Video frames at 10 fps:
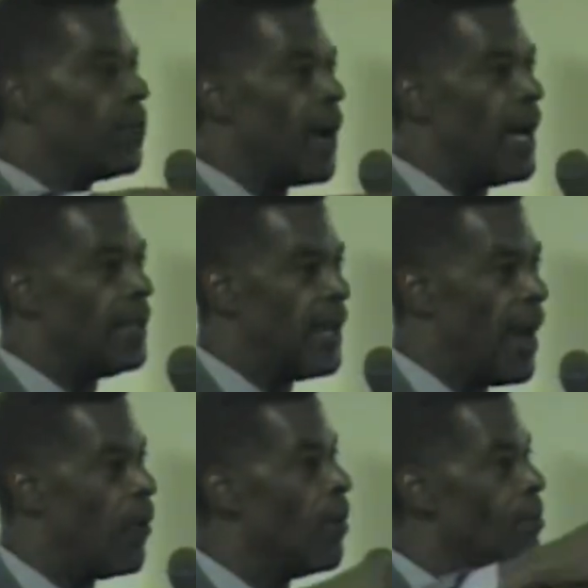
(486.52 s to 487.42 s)
right
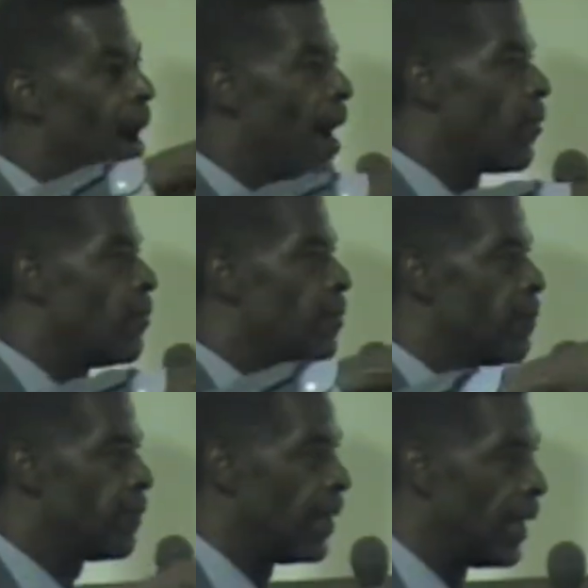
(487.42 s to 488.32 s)
now, a model for
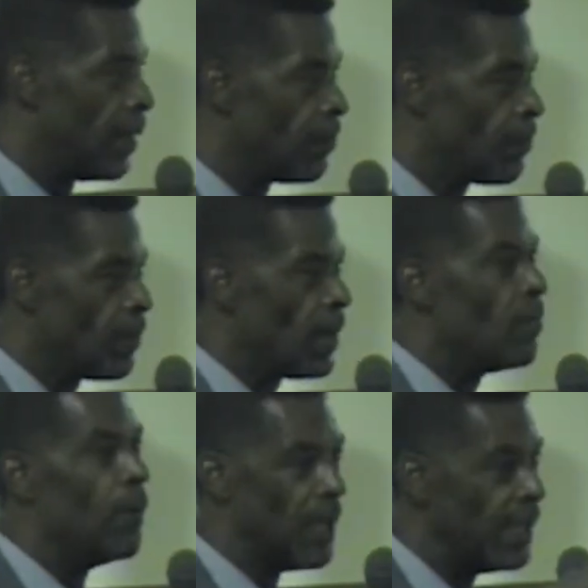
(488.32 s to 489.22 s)
planning.
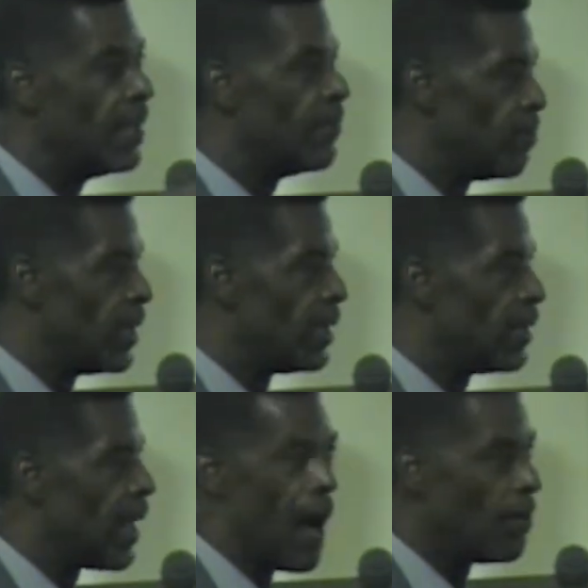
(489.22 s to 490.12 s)
Believe
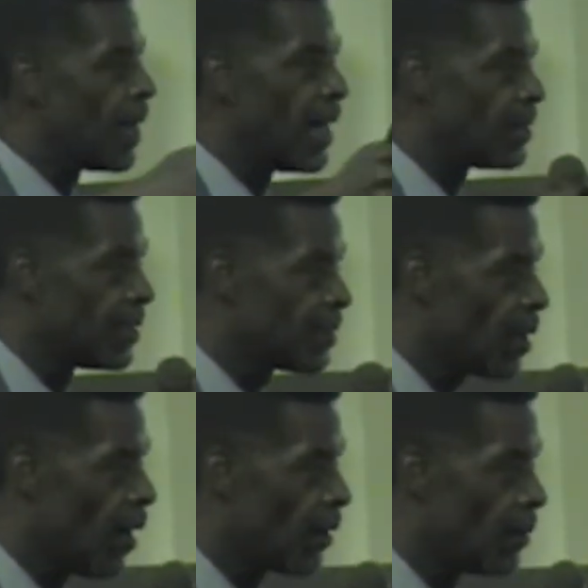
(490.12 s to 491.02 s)
me, I'm not just
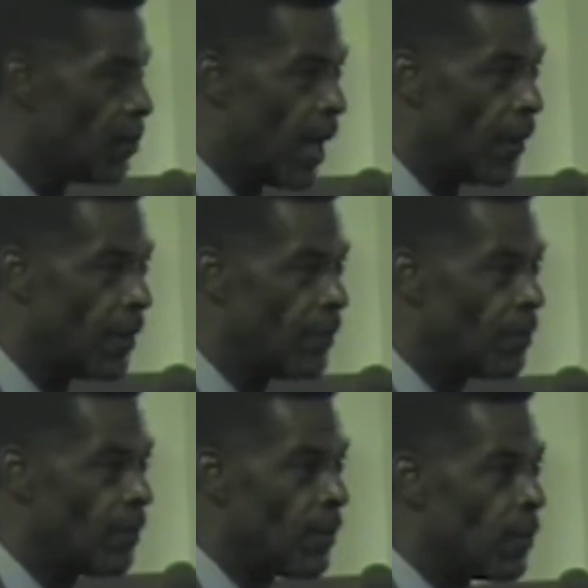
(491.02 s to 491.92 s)
talking about it.
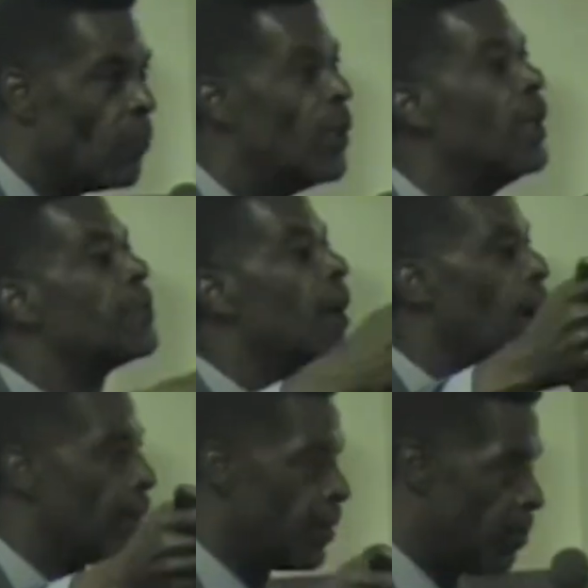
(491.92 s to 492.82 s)
We're
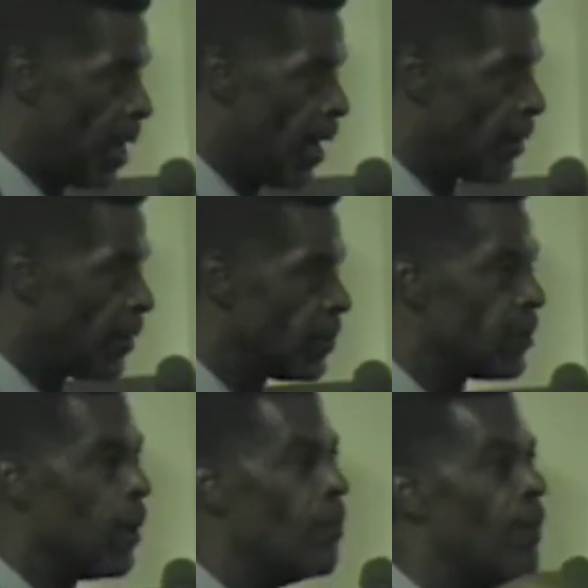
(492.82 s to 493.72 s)
talking about it.
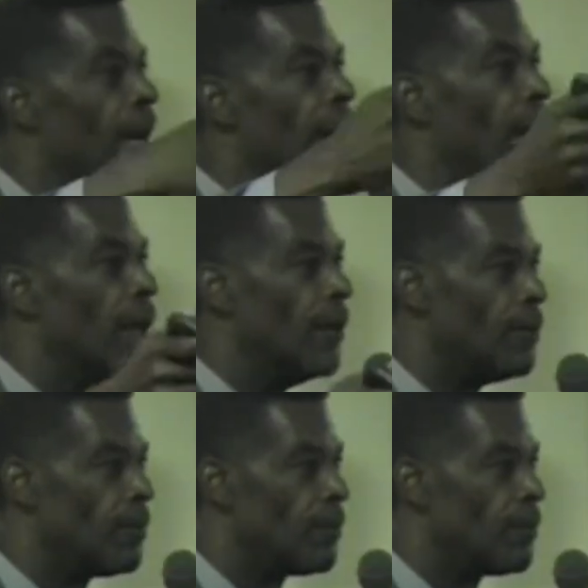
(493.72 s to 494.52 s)
The mayor,